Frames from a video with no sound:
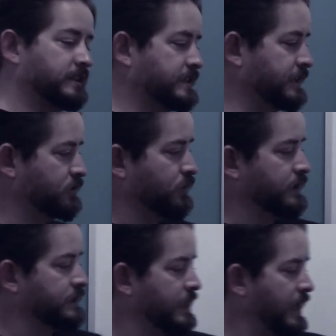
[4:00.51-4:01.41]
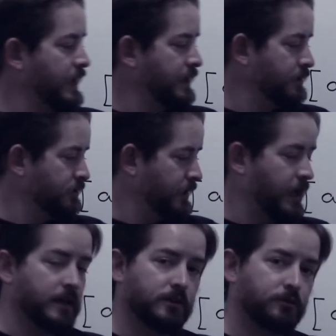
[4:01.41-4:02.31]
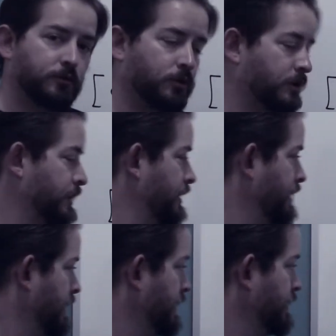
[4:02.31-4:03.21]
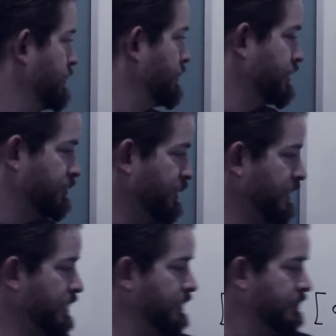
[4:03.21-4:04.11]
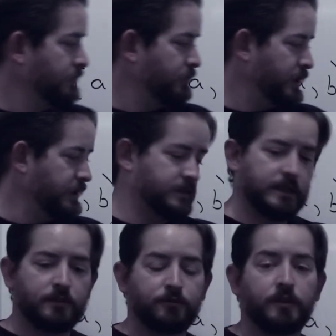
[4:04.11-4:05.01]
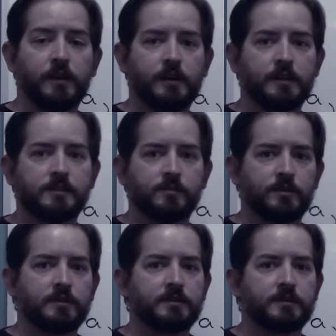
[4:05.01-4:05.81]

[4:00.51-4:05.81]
says what is a is 4, what is b is the infinity symbol.